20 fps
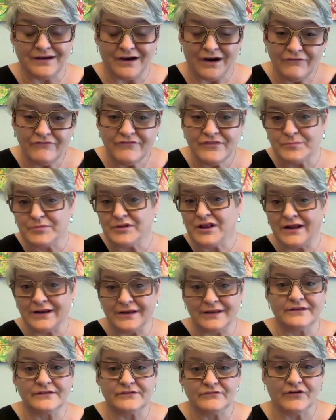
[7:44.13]
of the
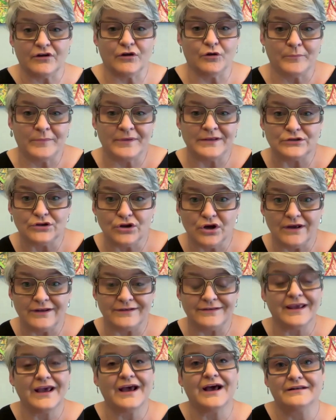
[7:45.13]
planning and development law
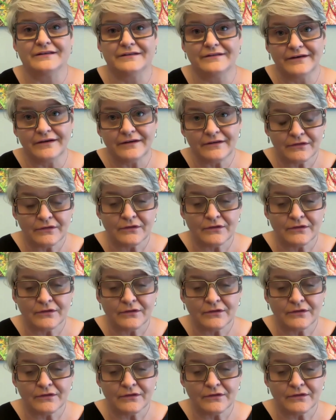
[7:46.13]
in Canada,